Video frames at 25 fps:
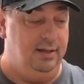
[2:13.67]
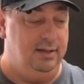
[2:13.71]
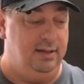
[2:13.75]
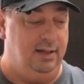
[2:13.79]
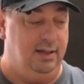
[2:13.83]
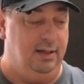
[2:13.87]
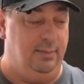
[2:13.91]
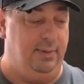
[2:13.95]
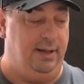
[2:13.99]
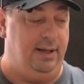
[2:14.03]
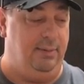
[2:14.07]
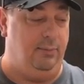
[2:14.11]

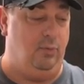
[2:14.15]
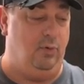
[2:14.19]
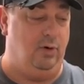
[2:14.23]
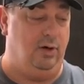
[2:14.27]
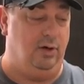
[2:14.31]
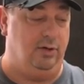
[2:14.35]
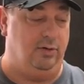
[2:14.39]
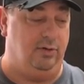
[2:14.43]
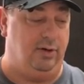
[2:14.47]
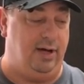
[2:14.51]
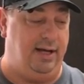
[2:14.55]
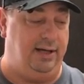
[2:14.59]
little bit more
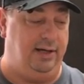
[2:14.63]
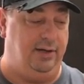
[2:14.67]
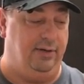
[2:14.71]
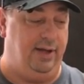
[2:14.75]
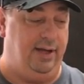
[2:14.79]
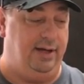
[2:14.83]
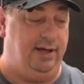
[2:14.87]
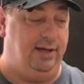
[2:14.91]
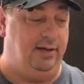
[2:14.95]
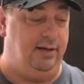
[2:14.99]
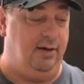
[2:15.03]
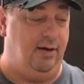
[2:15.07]

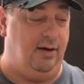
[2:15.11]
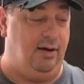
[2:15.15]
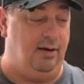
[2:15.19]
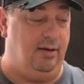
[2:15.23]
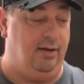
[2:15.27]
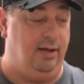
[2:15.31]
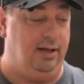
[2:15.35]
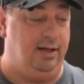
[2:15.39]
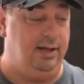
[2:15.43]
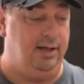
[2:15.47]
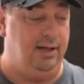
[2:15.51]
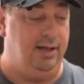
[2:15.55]
granulated
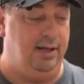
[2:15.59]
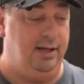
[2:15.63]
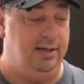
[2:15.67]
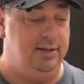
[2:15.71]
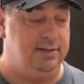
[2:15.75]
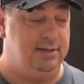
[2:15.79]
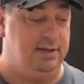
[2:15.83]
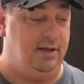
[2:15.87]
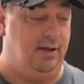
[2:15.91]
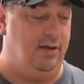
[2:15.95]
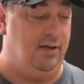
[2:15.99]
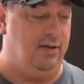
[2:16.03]
garlic,
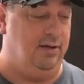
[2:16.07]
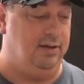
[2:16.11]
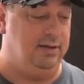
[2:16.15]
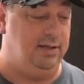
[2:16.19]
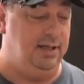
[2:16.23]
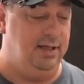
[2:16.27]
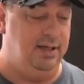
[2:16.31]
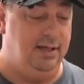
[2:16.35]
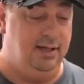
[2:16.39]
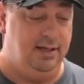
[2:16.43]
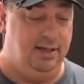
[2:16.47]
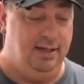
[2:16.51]

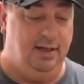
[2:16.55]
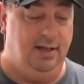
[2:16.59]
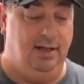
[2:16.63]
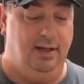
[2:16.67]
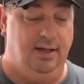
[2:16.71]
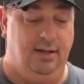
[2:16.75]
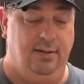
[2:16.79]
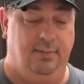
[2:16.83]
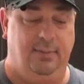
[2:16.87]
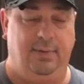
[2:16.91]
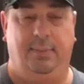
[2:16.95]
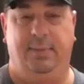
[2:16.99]
salt,
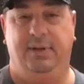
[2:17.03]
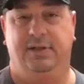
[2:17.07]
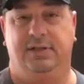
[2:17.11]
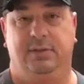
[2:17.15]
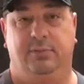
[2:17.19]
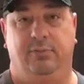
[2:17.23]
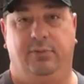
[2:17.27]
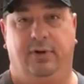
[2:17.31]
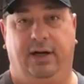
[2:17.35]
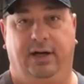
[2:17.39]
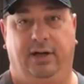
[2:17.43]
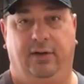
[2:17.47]
maybe
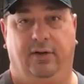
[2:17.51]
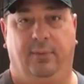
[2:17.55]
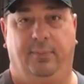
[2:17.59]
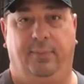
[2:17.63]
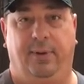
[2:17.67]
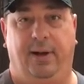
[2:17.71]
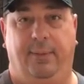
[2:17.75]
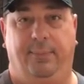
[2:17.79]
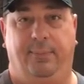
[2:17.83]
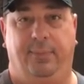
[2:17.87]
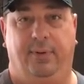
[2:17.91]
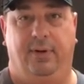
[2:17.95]
some regular
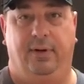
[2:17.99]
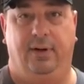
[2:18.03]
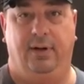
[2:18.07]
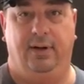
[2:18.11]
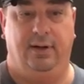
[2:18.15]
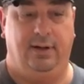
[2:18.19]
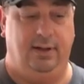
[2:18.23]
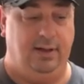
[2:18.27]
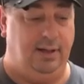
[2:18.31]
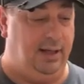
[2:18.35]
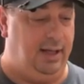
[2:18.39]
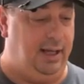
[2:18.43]
pepper,
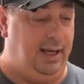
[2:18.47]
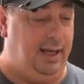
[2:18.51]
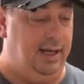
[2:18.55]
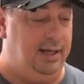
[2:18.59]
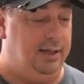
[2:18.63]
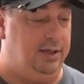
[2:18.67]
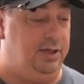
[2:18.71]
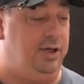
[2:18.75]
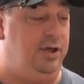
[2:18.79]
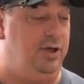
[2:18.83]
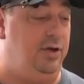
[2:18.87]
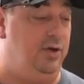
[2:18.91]

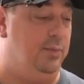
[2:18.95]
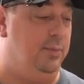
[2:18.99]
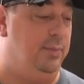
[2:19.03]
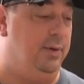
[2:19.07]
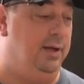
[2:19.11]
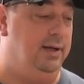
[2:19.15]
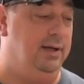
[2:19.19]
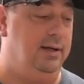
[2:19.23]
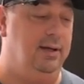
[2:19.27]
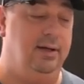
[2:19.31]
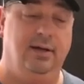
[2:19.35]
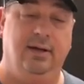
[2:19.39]
and
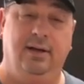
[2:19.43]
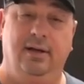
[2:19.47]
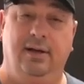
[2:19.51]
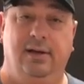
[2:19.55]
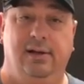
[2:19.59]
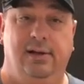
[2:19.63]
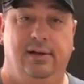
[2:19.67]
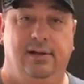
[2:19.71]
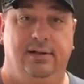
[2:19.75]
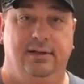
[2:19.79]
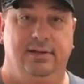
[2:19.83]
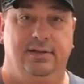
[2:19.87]
cumin.
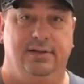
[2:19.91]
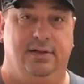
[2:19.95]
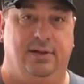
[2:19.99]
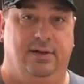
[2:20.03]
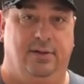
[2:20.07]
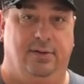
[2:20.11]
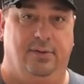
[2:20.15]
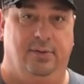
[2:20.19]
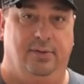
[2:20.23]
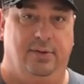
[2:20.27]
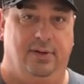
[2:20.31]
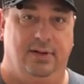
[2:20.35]

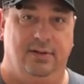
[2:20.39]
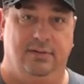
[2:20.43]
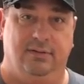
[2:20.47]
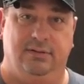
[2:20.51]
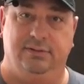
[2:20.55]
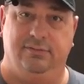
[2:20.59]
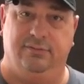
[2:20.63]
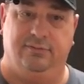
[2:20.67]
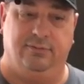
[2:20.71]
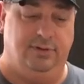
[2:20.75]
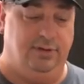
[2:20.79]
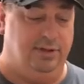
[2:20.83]
So
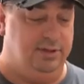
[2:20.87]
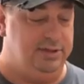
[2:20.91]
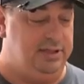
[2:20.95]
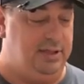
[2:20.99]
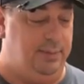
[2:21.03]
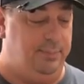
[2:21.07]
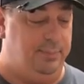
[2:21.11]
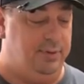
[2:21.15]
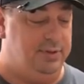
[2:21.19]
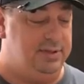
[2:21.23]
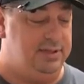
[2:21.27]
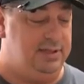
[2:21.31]
real
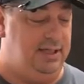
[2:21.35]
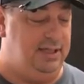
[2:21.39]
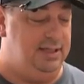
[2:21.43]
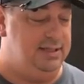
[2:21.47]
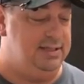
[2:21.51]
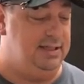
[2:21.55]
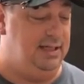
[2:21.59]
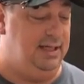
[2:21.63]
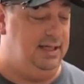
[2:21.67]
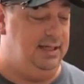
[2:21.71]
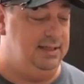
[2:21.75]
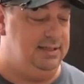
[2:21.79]
simple
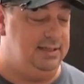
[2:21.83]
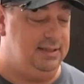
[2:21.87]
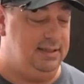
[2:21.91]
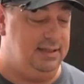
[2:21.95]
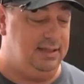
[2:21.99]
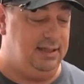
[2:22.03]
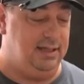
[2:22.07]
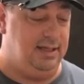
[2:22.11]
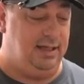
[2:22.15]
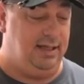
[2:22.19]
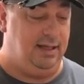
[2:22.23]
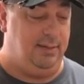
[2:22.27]

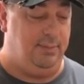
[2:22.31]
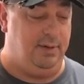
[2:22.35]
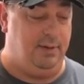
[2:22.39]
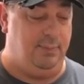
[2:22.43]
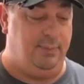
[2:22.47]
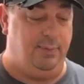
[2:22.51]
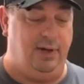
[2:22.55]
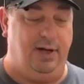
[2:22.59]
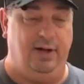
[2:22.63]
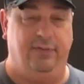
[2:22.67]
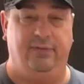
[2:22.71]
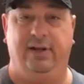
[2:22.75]
seasonings. I'm going
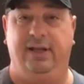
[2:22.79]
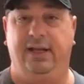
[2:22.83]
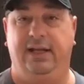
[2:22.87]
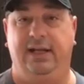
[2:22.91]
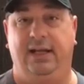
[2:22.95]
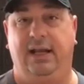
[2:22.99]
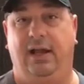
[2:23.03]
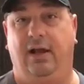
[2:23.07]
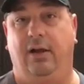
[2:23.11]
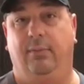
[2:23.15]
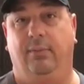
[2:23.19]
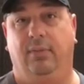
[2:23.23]
to put
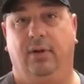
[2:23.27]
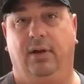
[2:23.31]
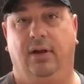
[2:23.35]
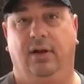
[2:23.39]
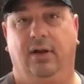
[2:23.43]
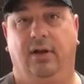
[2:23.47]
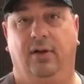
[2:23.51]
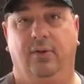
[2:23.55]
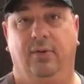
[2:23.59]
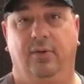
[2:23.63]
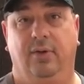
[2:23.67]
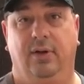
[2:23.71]
everything down
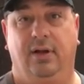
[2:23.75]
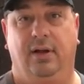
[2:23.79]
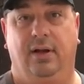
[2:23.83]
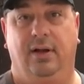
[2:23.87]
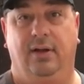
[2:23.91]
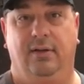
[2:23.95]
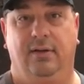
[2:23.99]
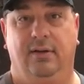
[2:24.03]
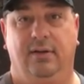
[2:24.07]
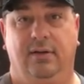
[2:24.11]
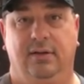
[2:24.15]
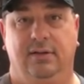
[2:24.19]
below
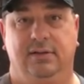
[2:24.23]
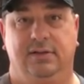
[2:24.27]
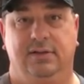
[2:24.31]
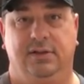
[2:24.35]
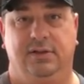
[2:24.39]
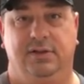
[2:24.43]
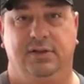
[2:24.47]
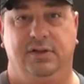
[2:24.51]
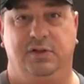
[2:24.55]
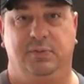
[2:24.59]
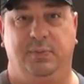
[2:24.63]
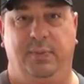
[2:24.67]

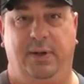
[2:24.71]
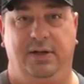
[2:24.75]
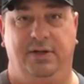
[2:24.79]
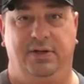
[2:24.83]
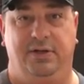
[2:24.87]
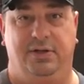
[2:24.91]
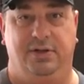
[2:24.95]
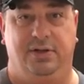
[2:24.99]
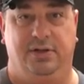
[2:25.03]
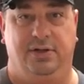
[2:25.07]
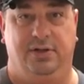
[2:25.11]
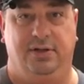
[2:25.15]
so just make
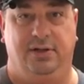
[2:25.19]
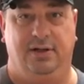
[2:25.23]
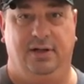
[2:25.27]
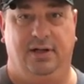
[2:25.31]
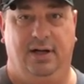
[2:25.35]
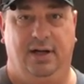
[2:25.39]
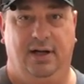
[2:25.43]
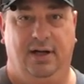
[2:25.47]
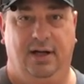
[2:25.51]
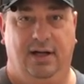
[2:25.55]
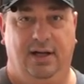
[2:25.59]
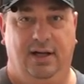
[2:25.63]

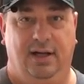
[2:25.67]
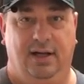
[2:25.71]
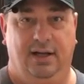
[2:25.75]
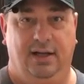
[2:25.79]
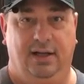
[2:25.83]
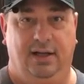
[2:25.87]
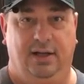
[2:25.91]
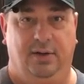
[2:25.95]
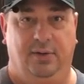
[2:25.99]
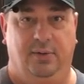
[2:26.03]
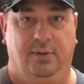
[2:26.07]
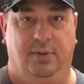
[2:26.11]
sure
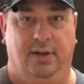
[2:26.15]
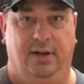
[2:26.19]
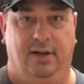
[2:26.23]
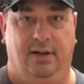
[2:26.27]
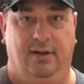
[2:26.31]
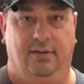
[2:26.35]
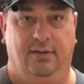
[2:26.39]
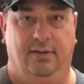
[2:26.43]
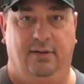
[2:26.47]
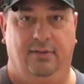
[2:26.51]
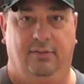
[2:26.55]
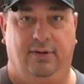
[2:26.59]
you
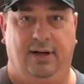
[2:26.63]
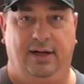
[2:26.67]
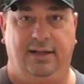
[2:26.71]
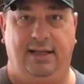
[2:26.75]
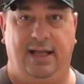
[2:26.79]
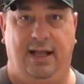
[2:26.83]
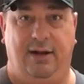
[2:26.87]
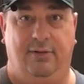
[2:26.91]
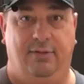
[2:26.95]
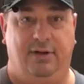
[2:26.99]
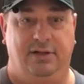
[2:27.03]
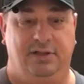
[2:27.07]
uh, write
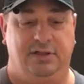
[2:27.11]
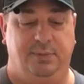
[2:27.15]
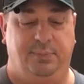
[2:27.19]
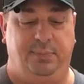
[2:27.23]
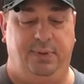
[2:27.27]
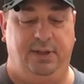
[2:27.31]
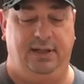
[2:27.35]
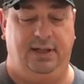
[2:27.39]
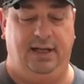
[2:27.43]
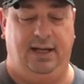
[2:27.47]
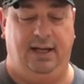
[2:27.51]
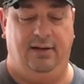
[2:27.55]
that
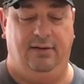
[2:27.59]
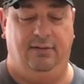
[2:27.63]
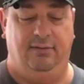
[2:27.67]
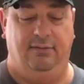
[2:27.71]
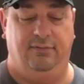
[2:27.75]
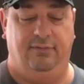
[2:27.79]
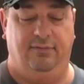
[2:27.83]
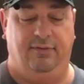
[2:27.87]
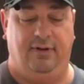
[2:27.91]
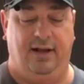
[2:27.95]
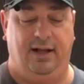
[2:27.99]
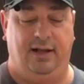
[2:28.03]
recipe
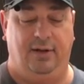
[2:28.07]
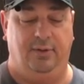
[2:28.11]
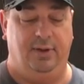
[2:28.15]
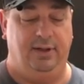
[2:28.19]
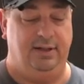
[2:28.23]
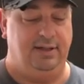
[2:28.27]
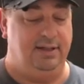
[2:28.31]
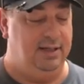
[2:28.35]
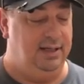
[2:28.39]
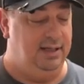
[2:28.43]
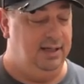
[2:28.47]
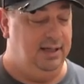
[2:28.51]
down, follow
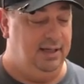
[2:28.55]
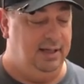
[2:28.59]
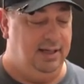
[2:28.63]
it.